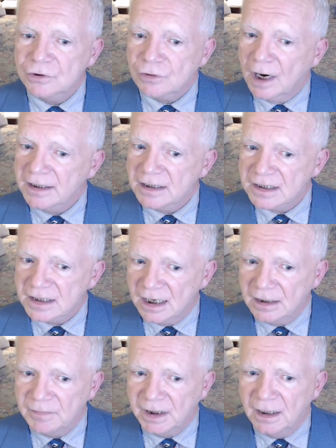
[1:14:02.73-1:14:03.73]
tried to say
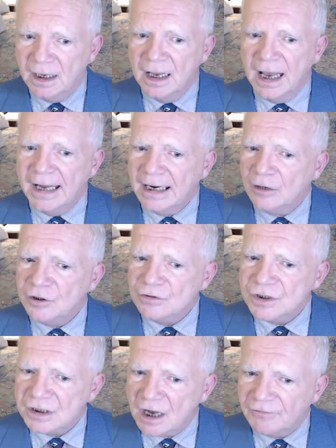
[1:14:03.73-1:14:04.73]
to me and how you
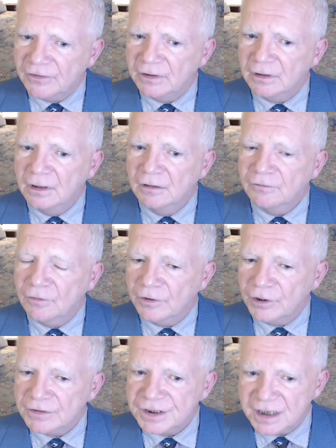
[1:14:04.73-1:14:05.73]
suffered for
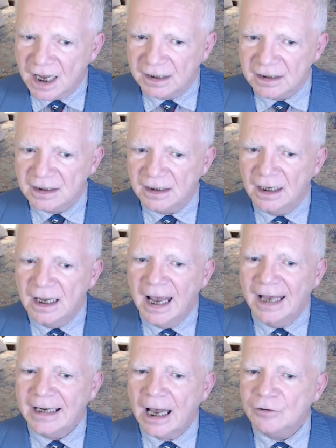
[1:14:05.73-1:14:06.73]
your sanity
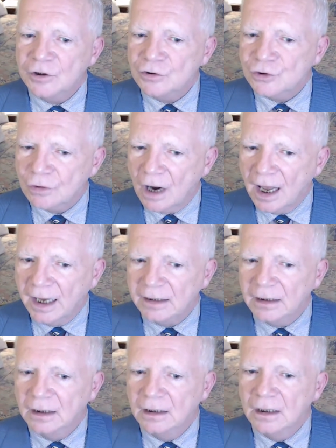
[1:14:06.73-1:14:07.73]
and how you
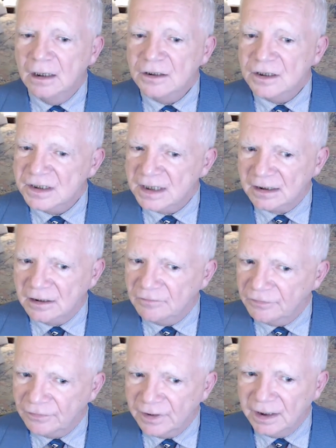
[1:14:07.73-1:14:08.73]
tried to set them
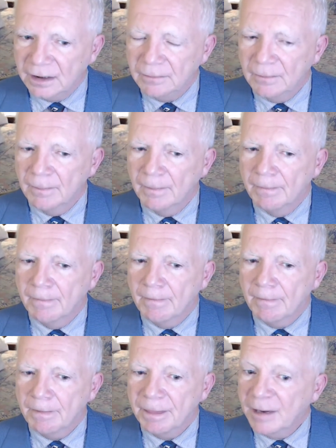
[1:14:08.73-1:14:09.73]
free.
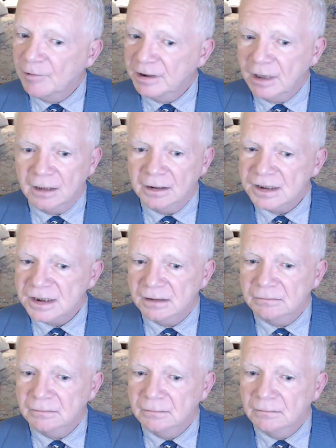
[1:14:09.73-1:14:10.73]
They would not
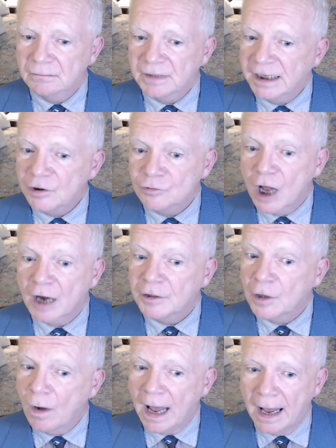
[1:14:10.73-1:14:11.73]
listen. They do not
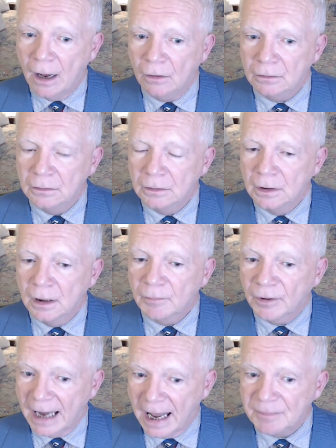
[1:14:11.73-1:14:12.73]
know how.
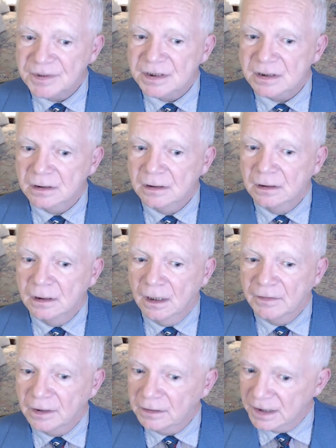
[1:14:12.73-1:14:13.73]
Perhaps
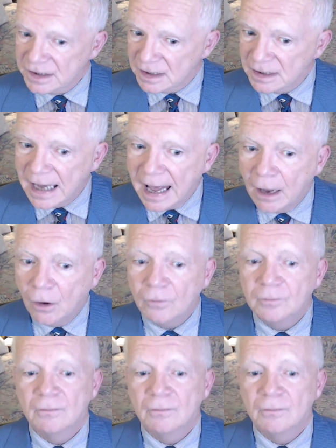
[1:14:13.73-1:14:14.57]
they'll listen now.